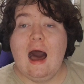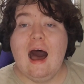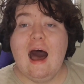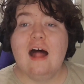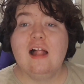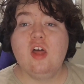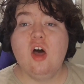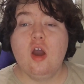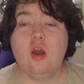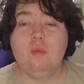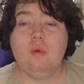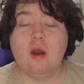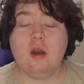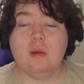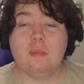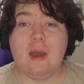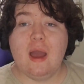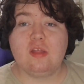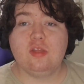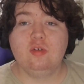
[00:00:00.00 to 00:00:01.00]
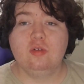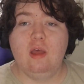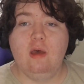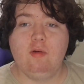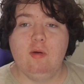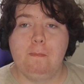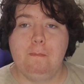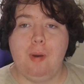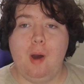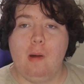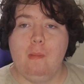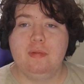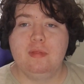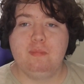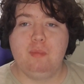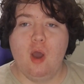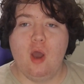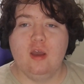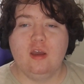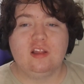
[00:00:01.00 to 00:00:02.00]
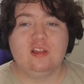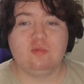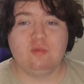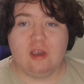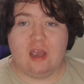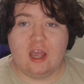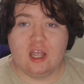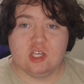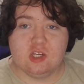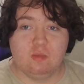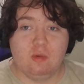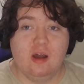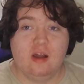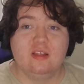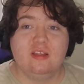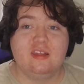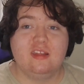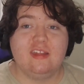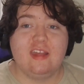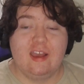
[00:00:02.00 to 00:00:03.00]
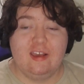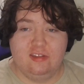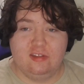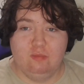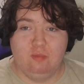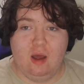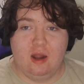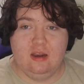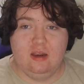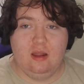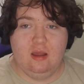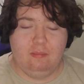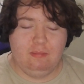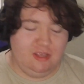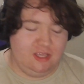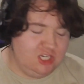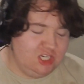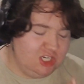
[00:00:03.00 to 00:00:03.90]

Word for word: Ah, uh, hello, welcome back to another Bob's Burgers reaction. We're on season one, I mean